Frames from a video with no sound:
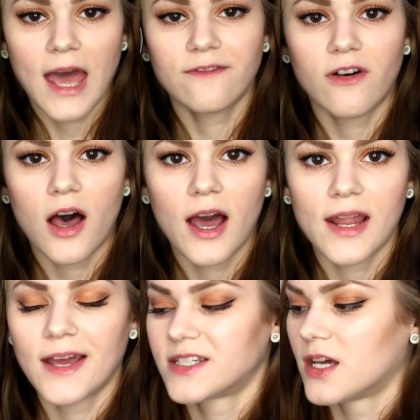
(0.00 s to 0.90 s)
And for
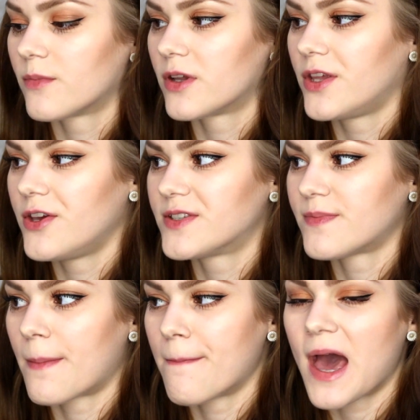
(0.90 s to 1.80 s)
highlighter, I'm going to use
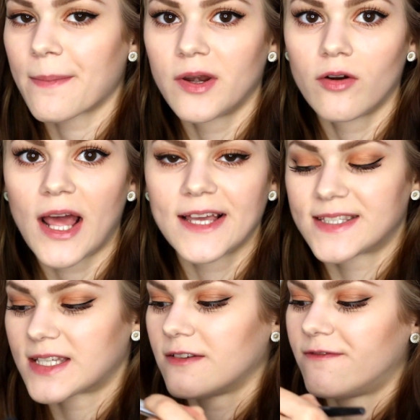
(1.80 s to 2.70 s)
my matte Mineralize
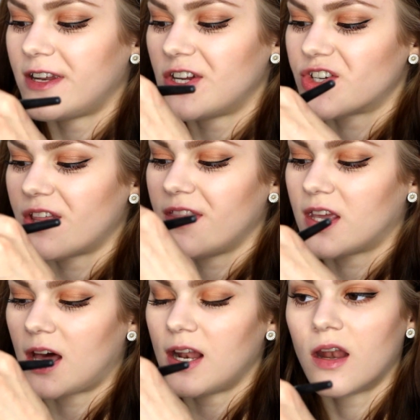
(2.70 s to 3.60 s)
Skinfinish in
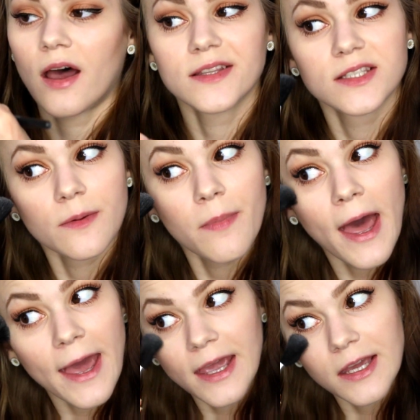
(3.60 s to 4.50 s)
the colour
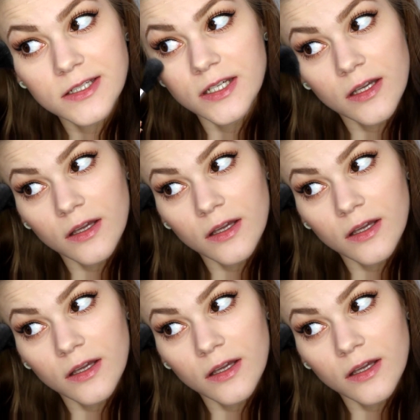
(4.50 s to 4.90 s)
Lightscapade.